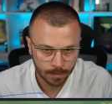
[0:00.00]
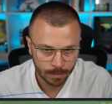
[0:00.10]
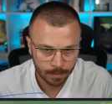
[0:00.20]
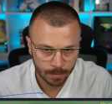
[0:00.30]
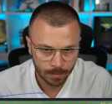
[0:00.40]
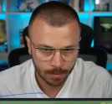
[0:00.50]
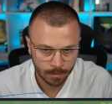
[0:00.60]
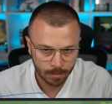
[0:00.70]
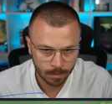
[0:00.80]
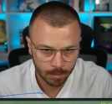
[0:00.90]

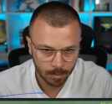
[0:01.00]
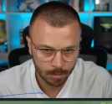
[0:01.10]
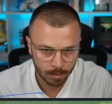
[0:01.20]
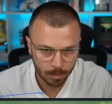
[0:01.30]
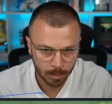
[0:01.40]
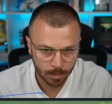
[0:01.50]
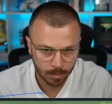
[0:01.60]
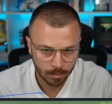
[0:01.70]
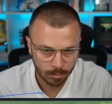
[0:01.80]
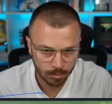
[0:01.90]

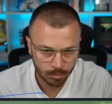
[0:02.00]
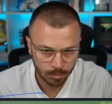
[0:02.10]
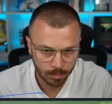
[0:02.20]
[no speech]